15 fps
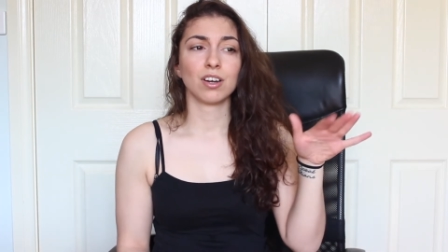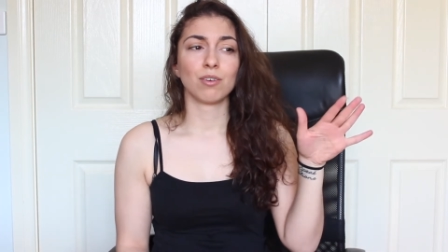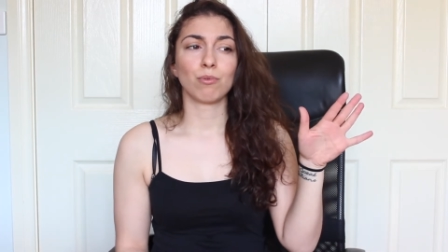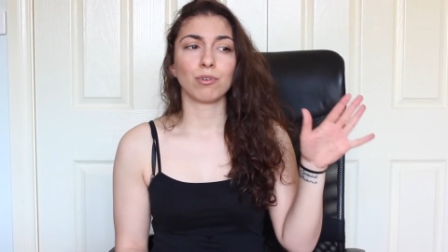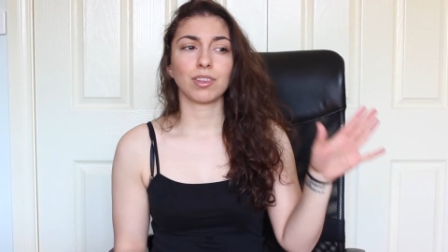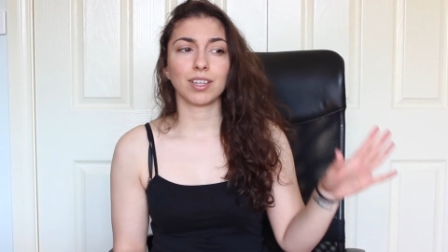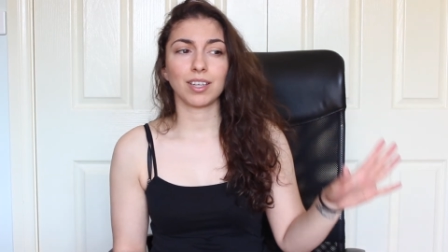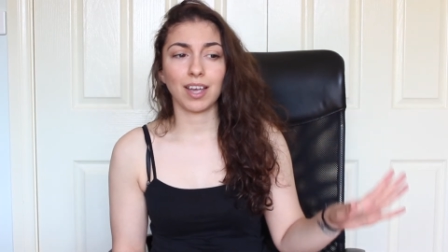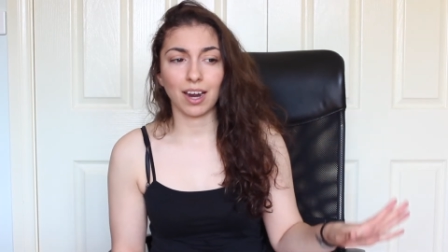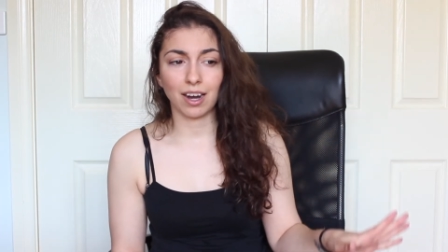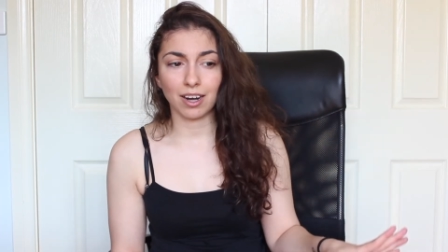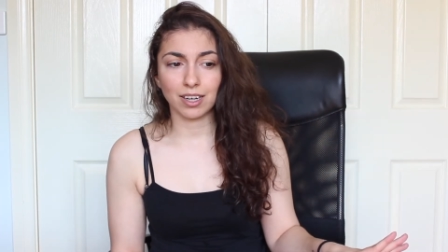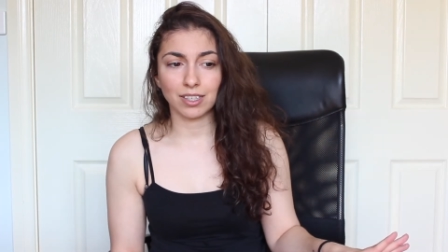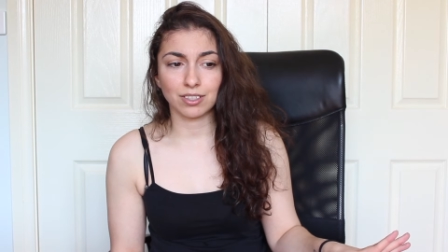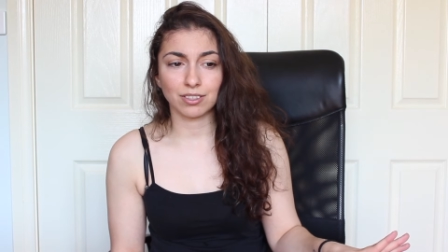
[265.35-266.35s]
what the
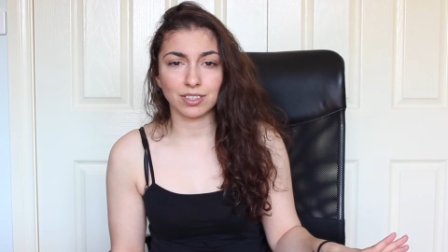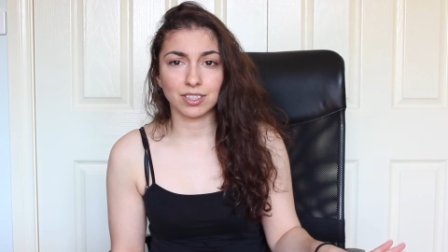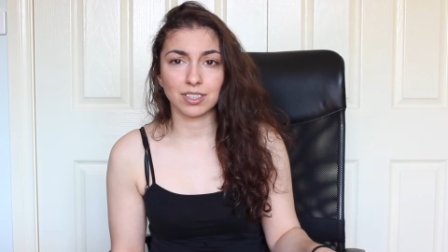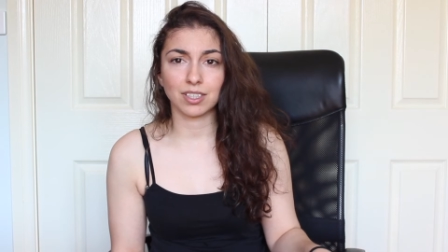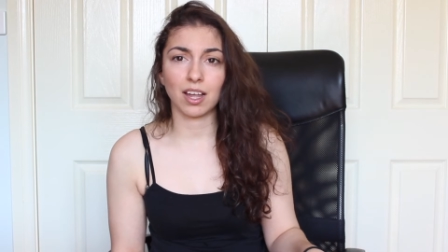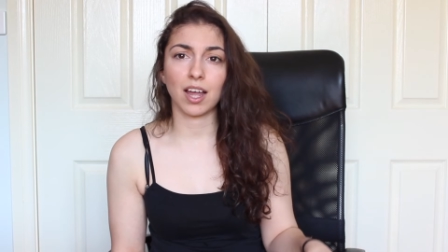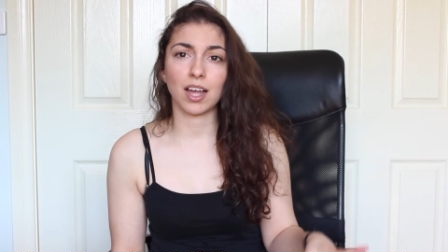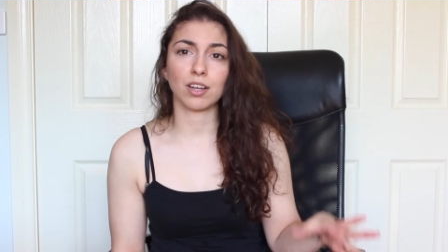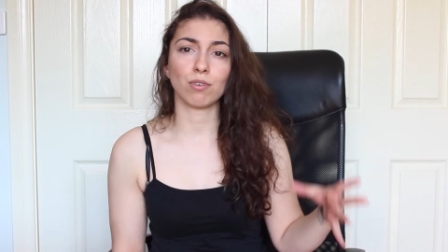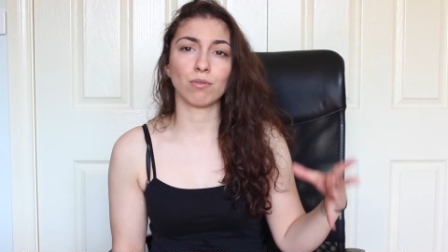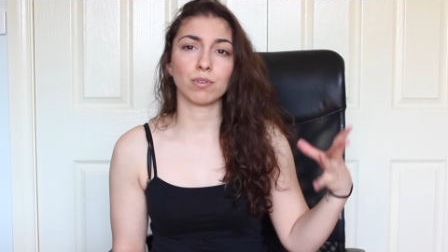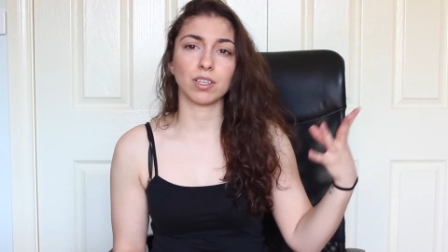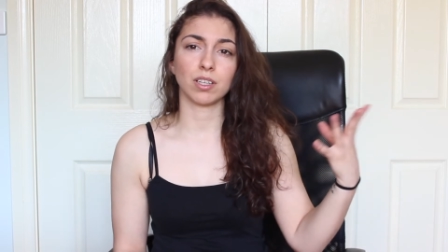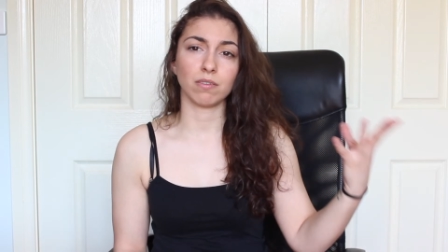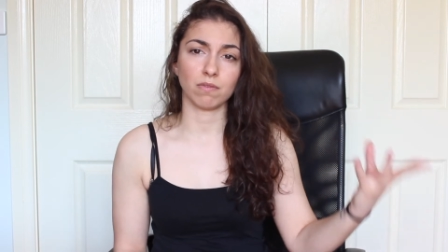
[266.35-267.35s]
character is like or
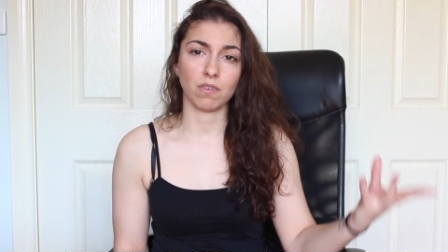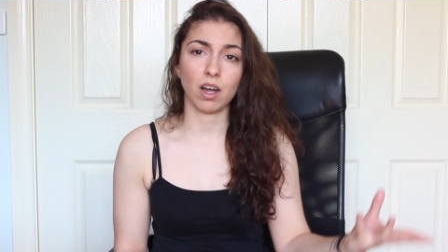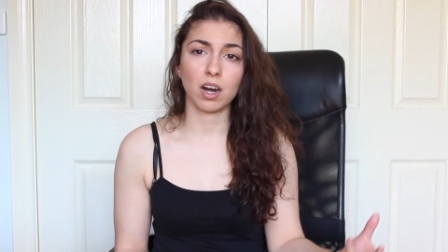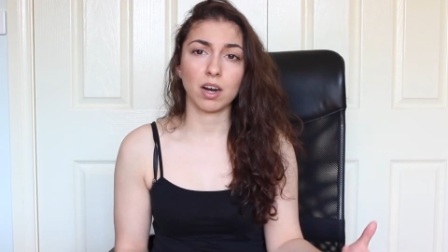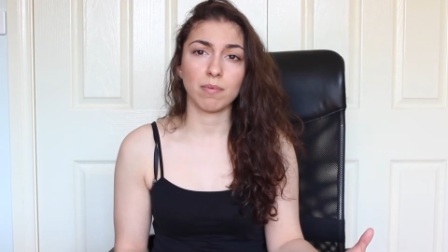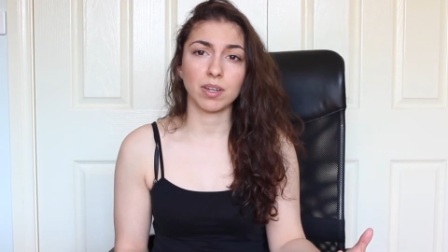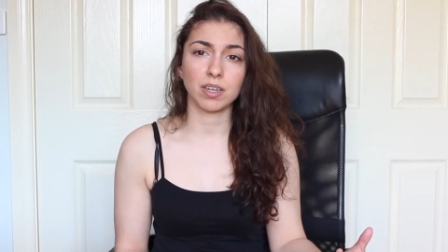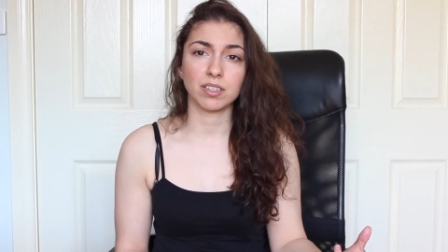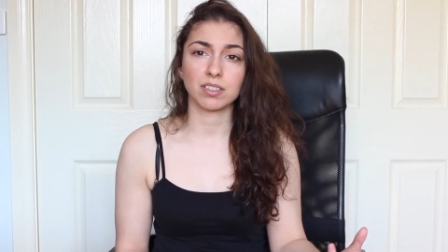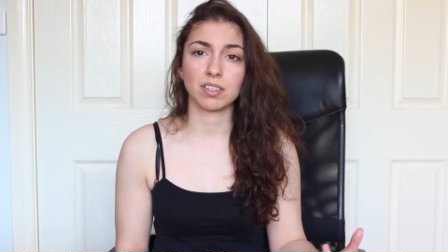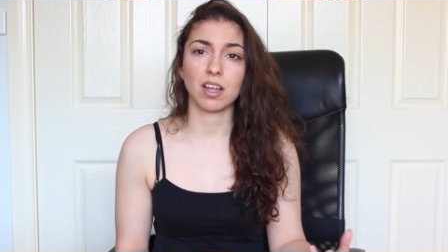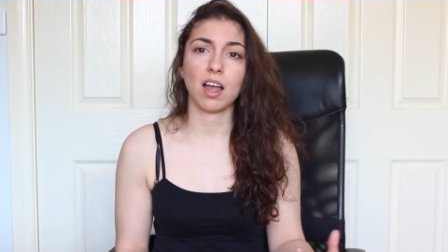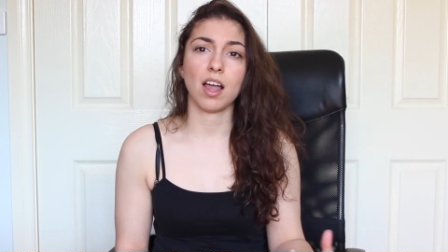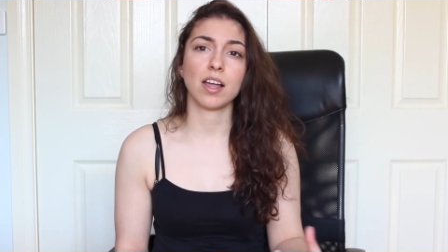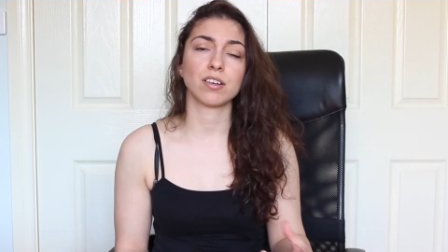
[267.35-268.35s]
what the environment is
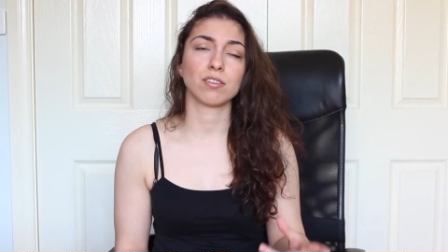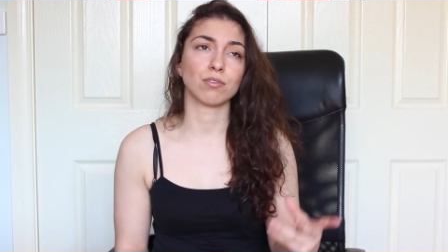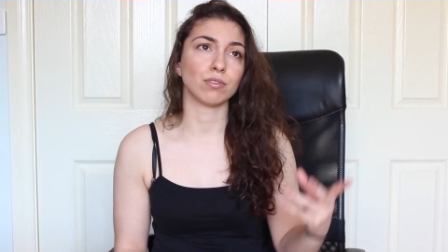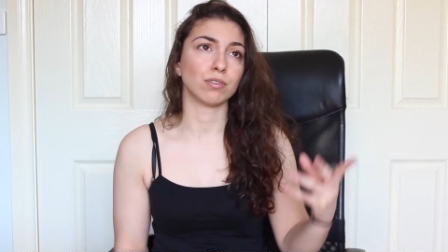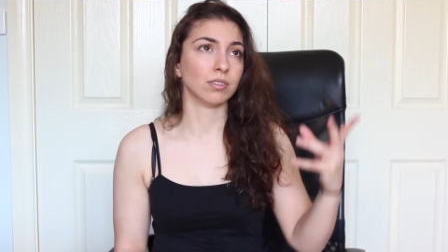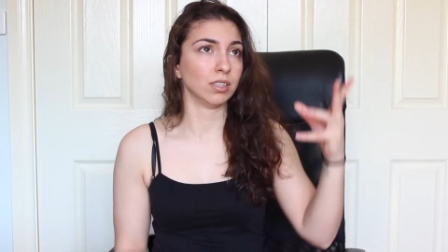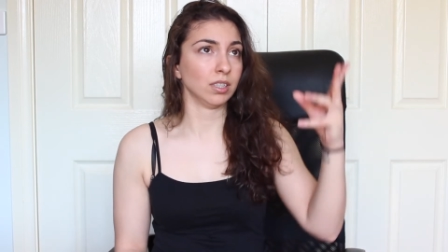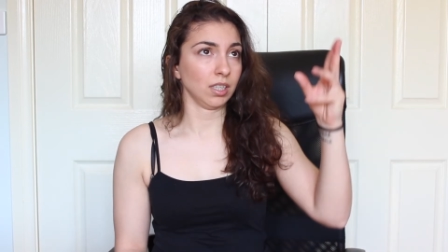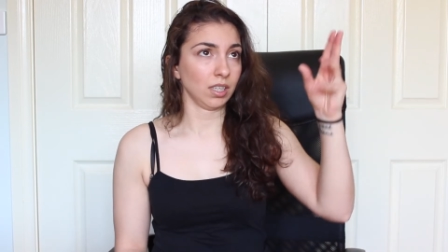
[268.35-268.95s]
like, or